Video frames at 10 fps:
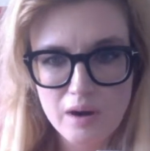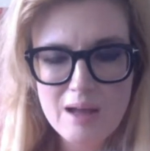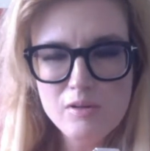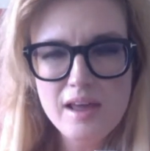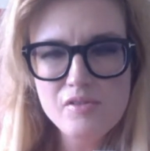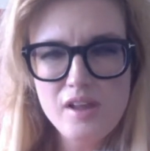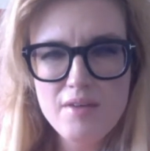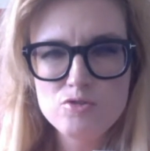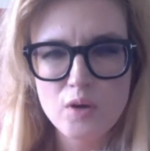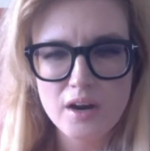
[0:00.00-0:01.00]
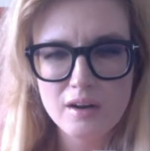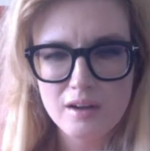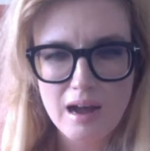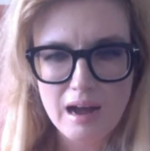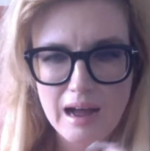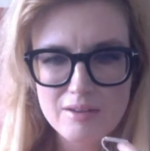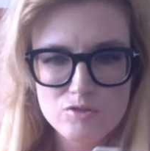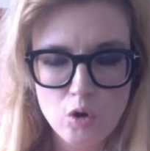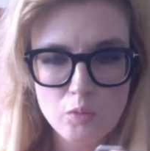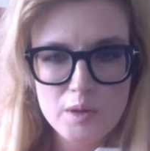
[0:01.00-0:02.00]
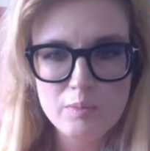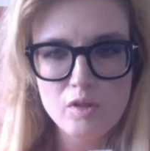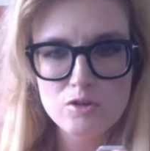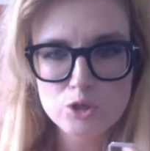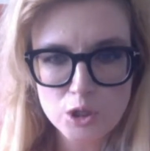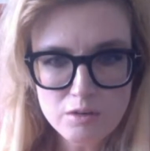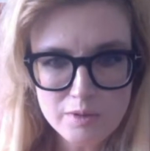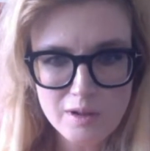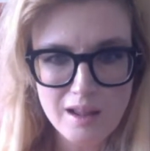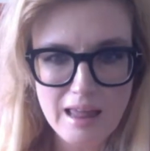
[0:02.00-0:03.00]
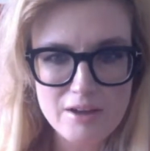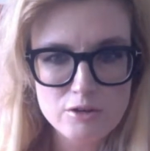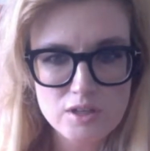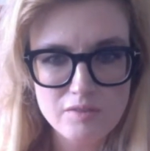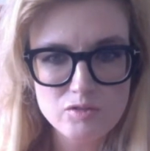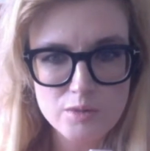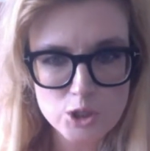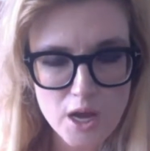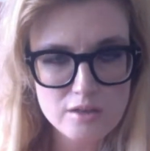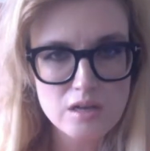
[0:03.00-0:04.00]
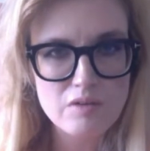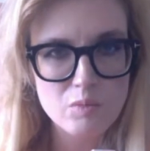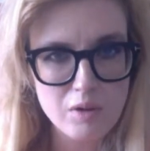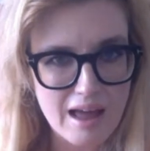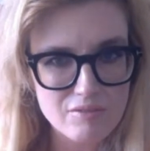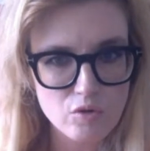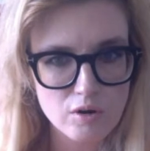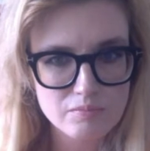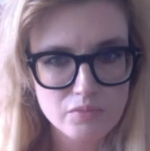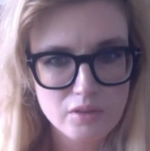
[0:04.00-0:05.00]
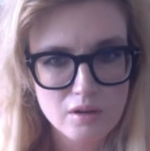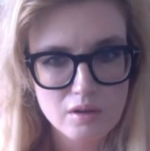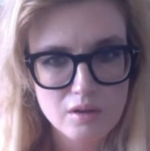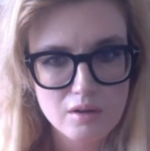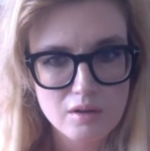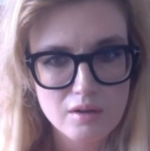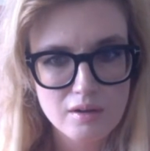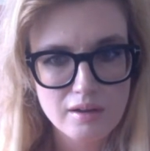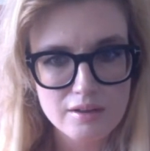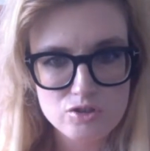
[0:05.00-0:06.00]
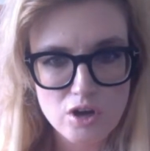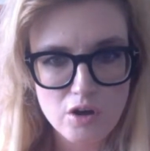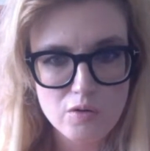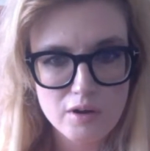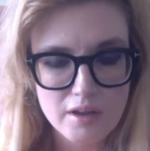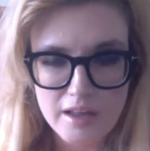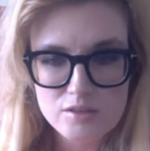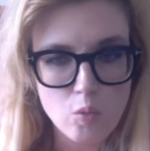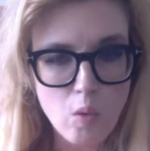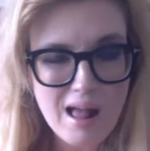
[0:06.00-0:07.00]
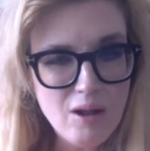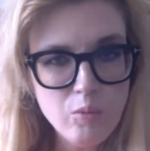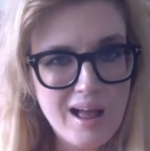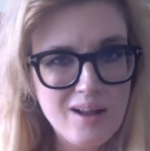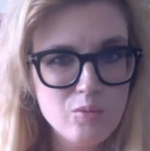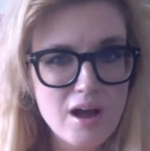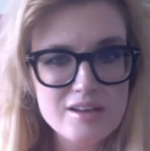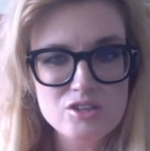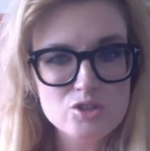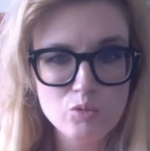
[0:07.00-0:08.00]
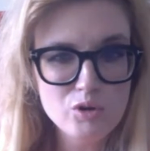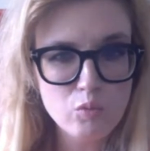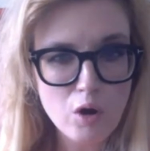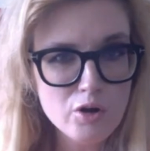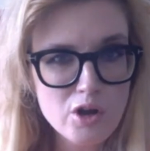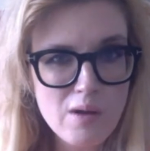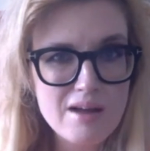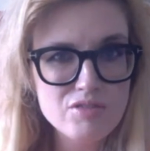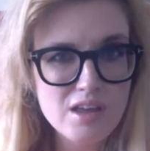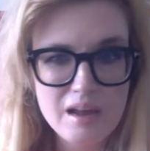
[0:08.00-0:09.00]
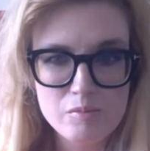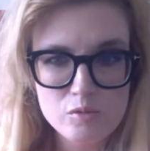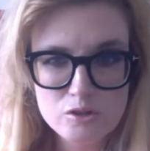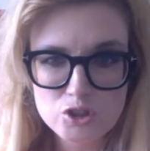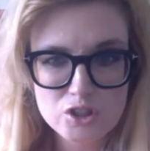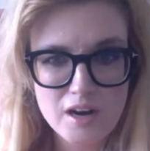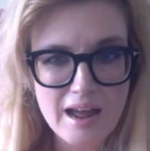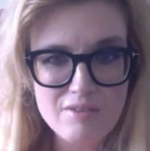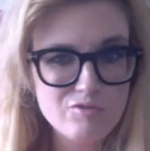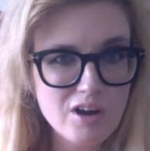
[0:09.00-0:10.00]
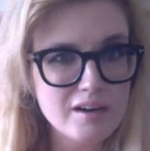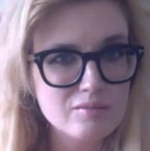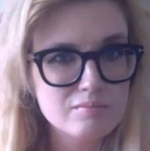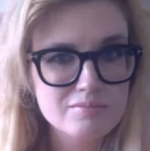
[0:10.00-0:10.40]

But I will never leave Twitter. I've told people that you shouldn't be, allow yourself to be chased off a platform. And so it's a wild, wild west. It's a real rodeo out there, but we're just going to have fun.